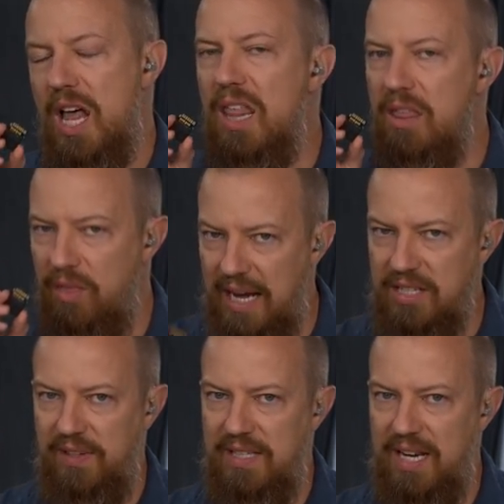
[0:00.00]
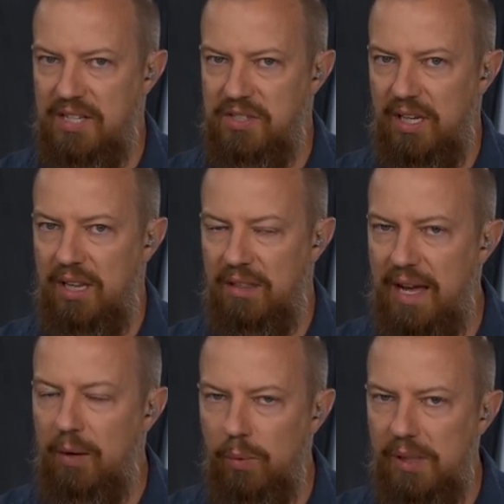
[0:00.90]
That's fantastic.
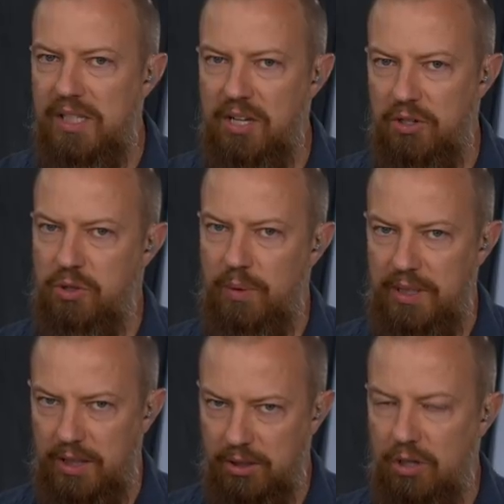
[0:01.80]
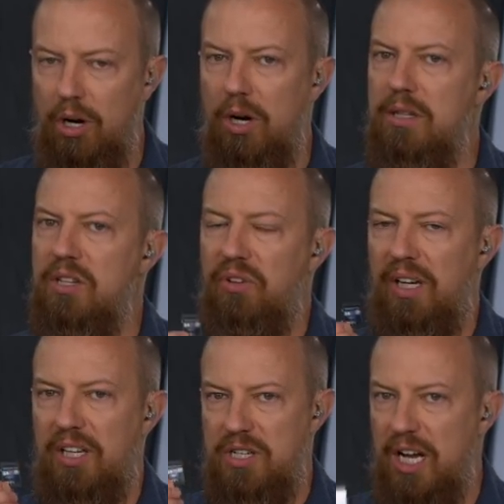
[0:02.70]
That really tells you when you get your card, this
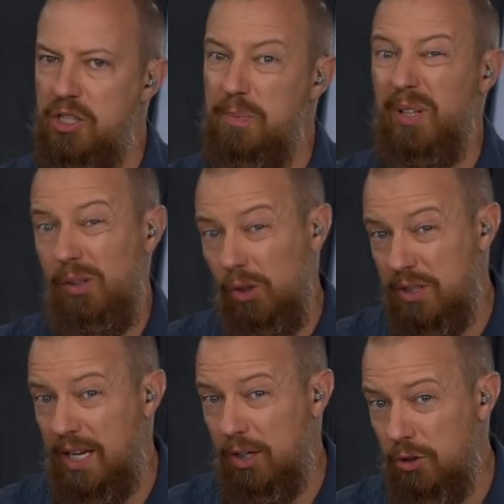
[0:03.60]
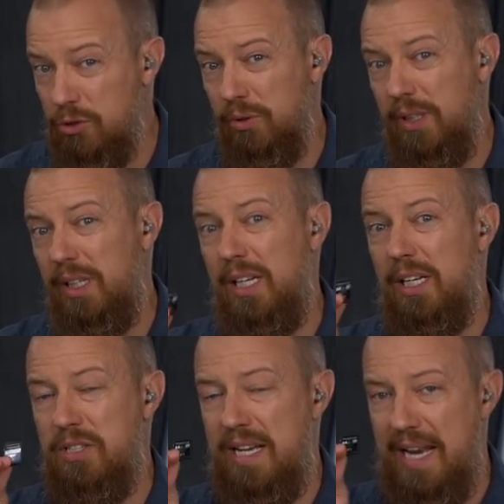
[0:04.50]
thing has not just been looked at cursorily, it
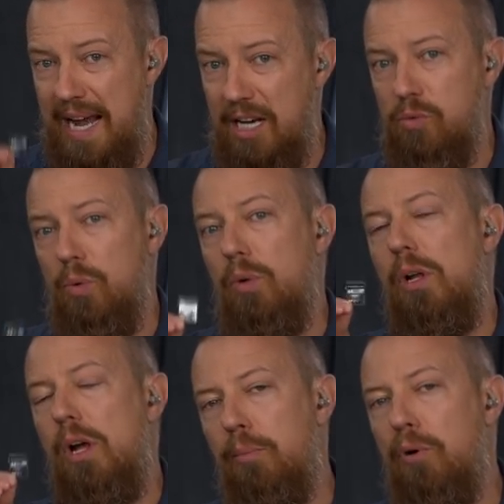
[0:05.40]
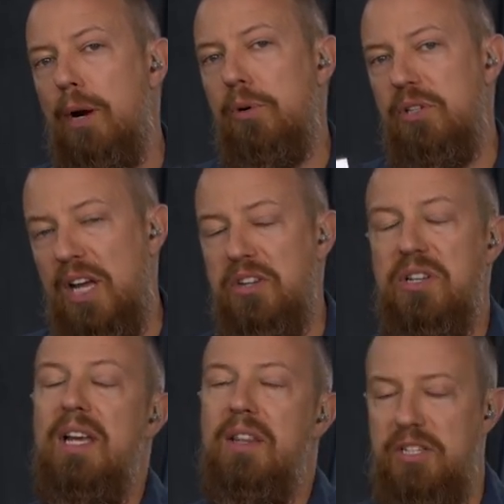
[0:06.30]
is an actual proper test.
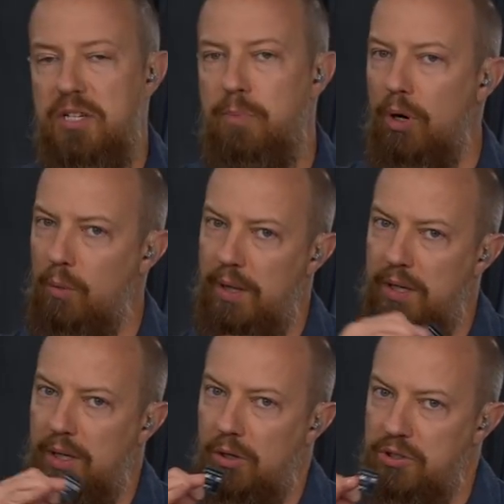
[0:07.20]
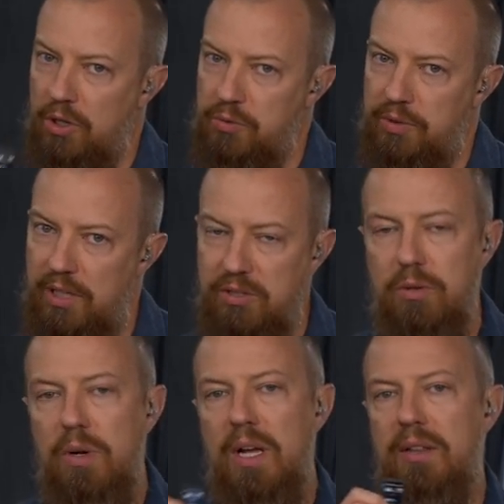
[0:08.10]
This is part of why the cards cost what they
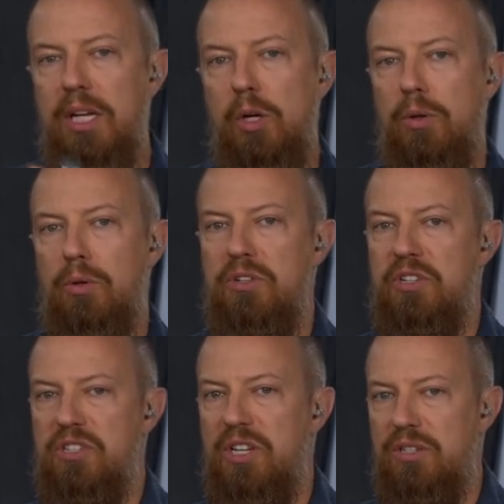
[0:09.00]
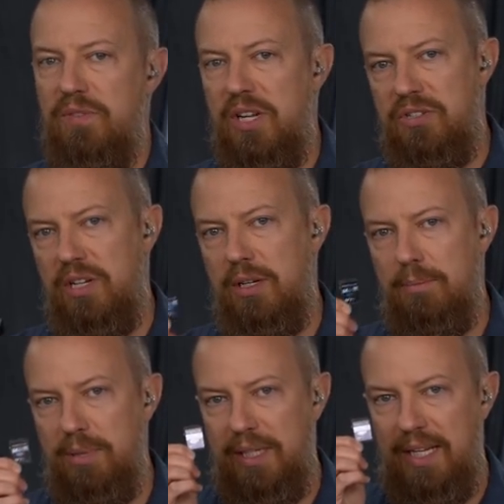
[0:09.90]
do. They go through this extensive testing,
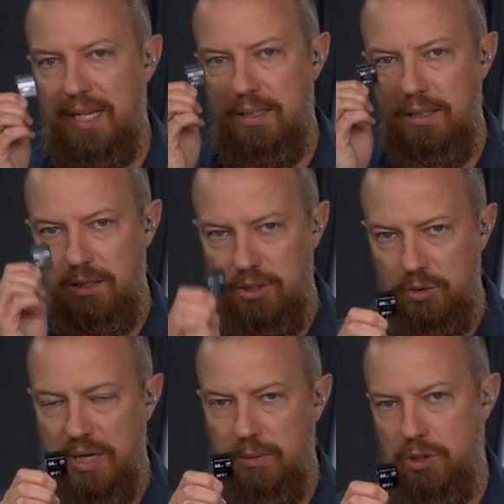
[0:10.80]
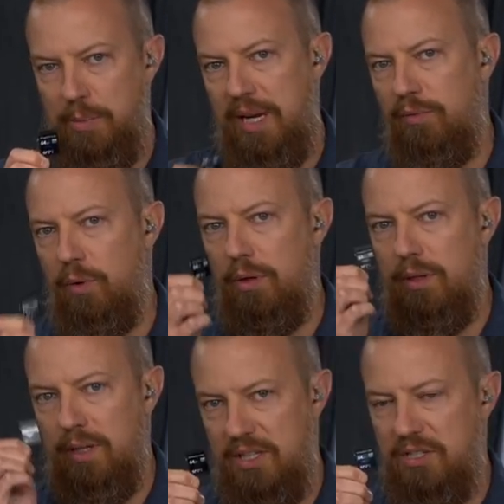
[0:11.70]
but again, you get what you pay for
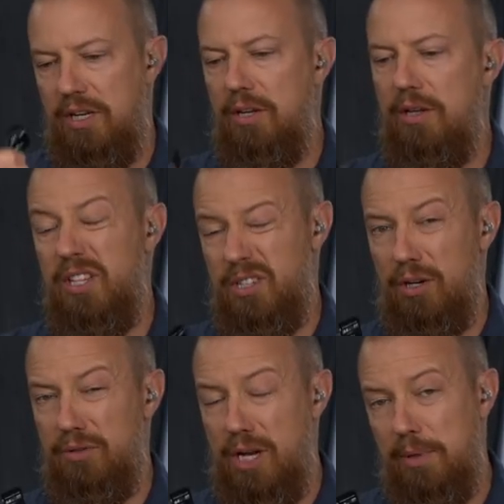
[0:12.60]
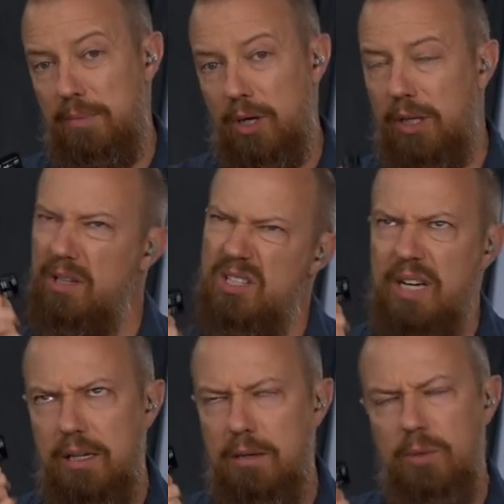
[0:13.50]
in this end, in this type of the market, in this
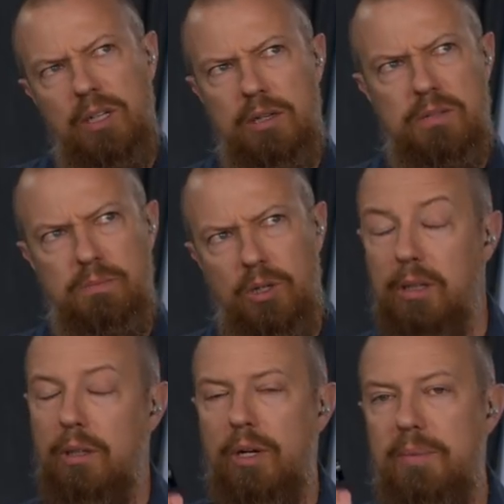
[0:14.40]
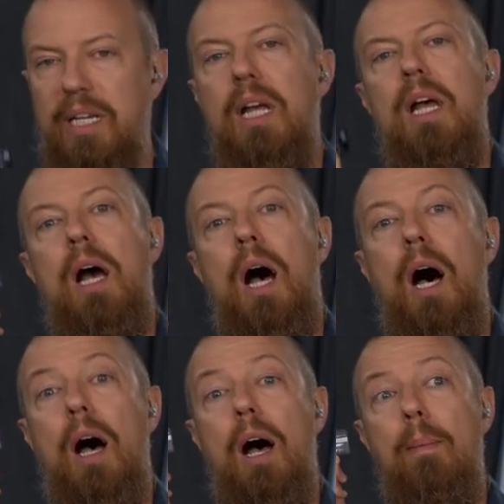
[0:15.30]
end of the market, this market. You know what I mean?
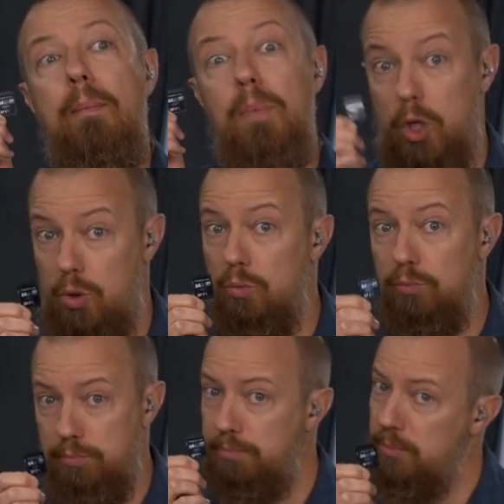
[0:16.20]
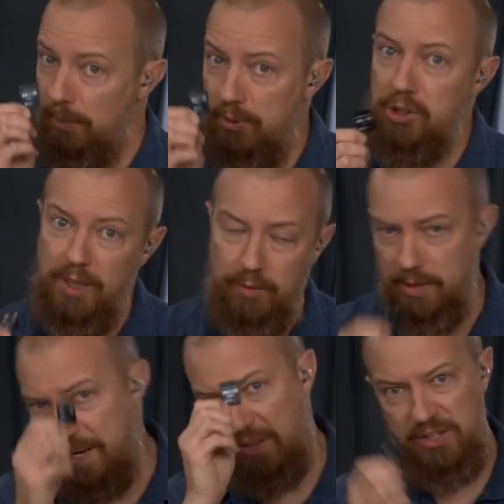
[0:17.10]
Um, you know, put your money where
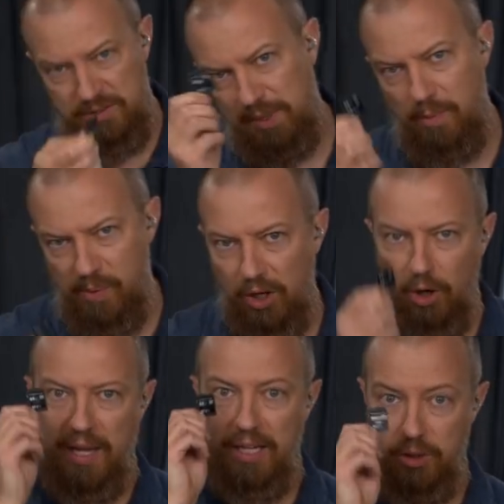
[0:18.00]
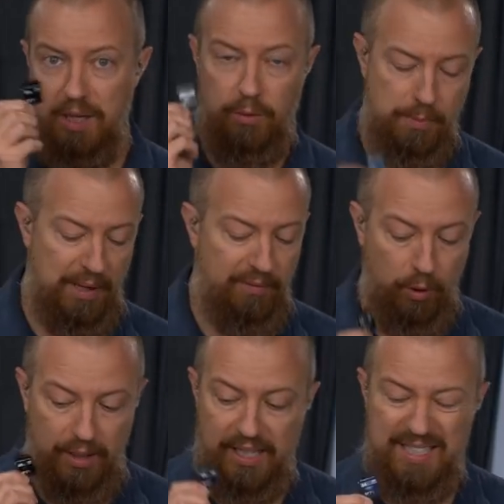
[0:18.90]
your mouth is, blah, blah, blah, all that. You get what you pay
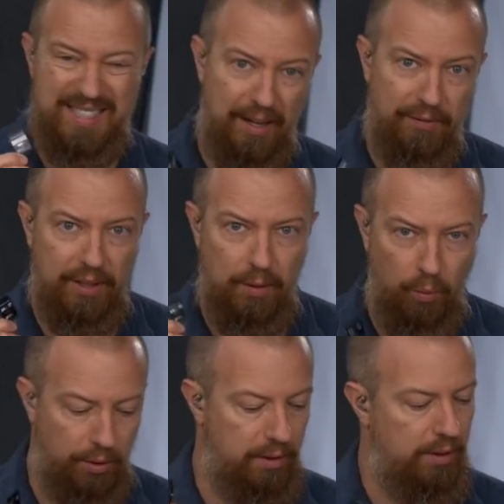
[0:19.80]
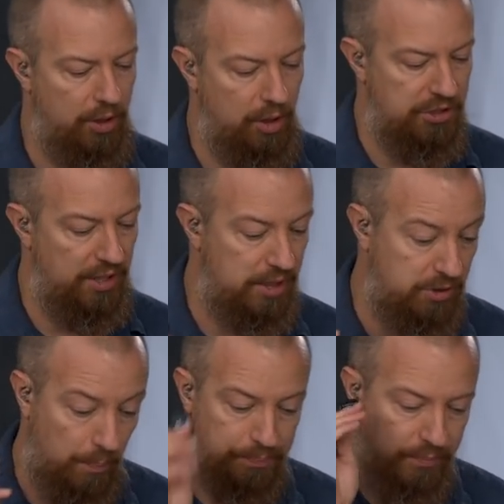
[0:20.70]
for. It is definitely worth the cost on that.
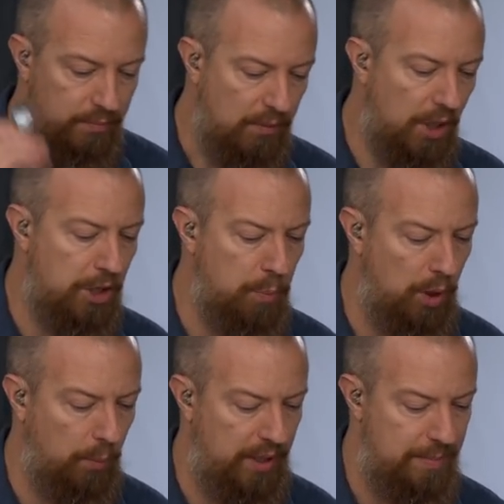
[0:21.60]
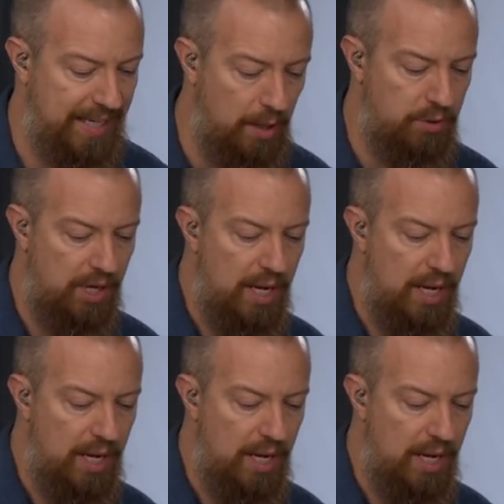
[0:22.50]
So another point I wanted to make out.